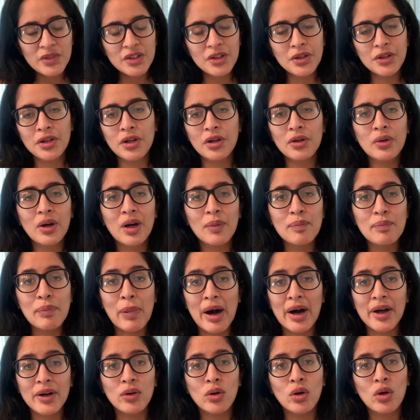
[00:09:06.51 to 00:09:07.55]
you know,
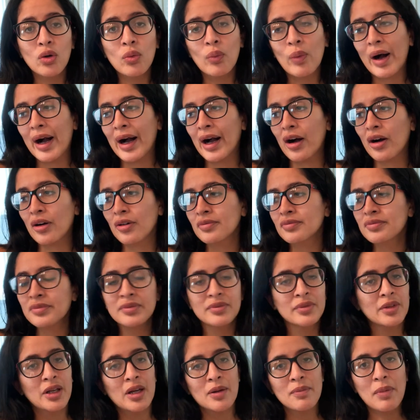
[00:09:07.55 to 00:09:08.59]
bottle while
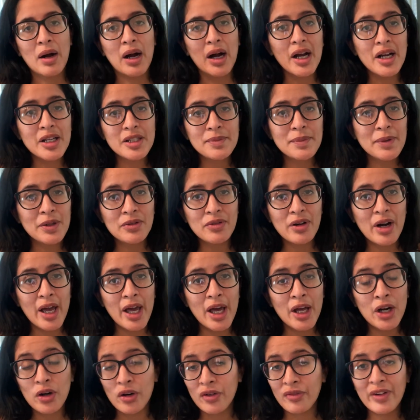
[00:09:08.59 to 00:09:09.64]
my husband
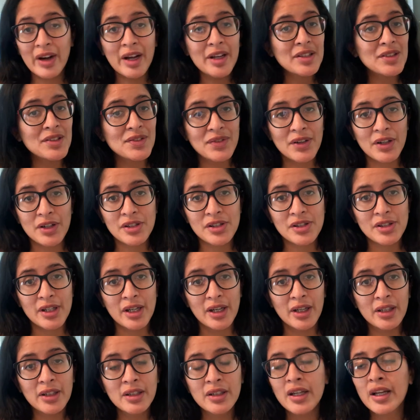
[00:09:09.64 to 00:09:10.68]
read or vice
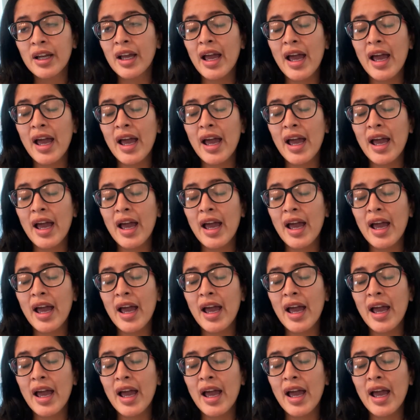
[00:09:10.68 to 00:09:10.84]
versa,